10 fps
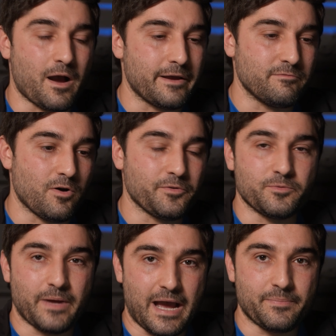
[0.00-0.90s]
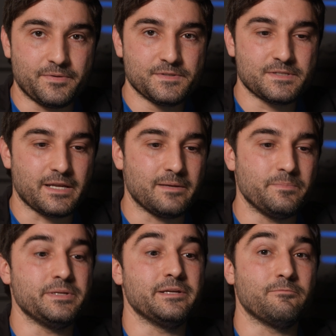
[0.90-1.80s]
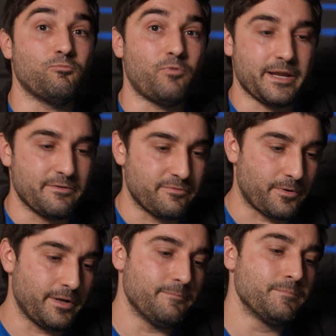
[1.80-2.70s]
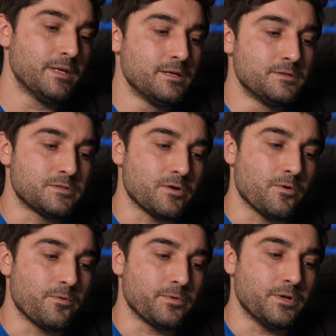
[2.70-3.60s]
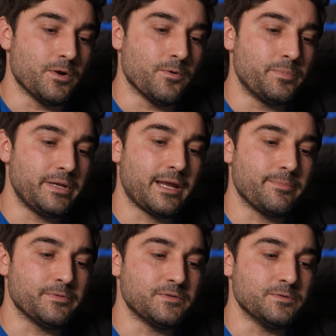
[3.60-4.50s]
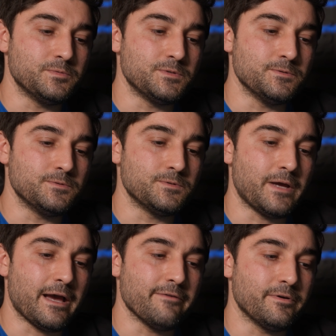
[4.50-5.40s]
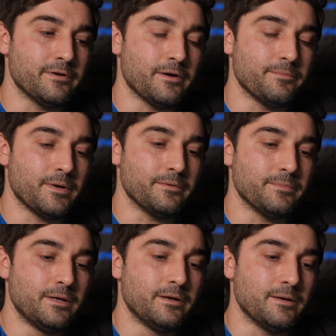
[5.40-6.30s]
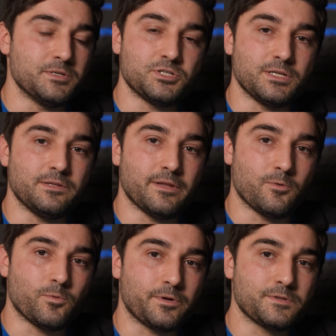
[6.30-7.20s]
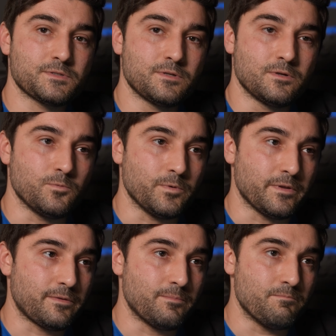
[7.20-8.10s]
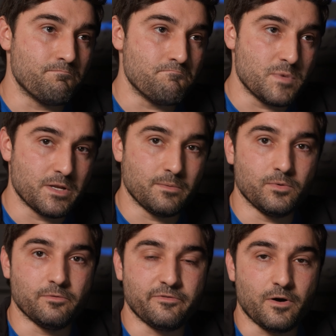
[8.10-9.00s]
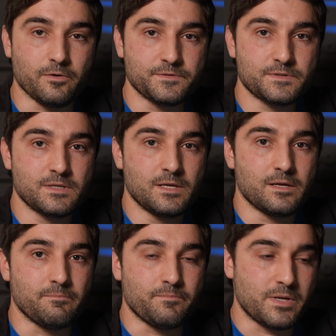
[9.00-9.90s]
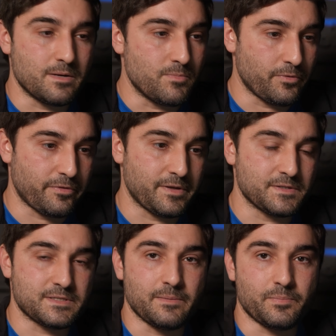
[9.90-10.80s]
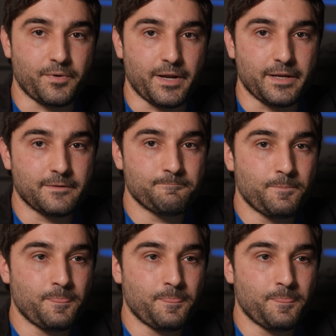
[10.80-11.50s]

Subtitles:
high volume happens and being ready for it. So, being able to have a machine that works with minimal faults, minimal things that break.